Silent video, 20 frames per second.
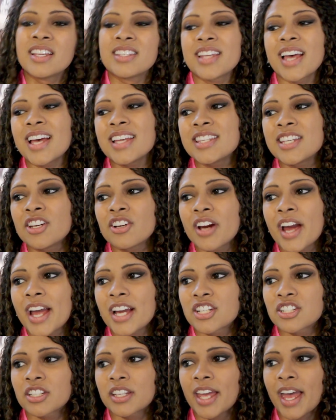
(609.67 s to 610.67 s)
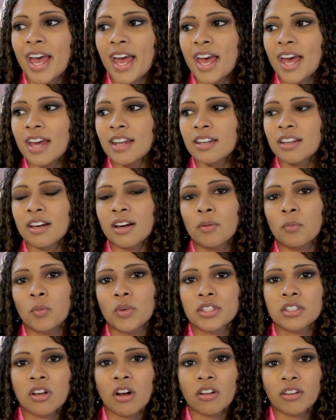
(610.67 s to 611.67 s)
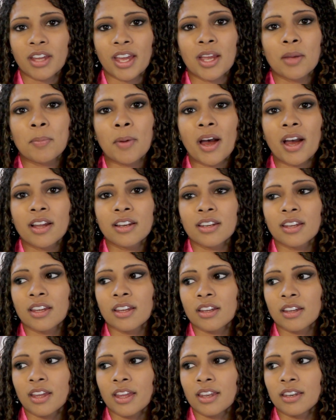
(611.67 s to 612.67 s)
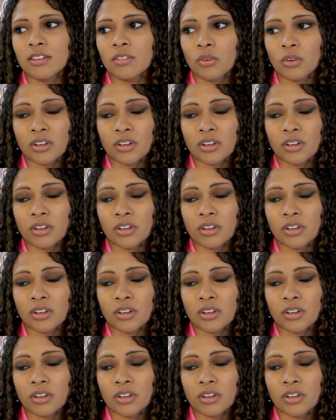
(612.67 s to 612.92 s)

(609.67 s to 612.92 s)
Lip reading: Zsasz here actually had what's called egg binding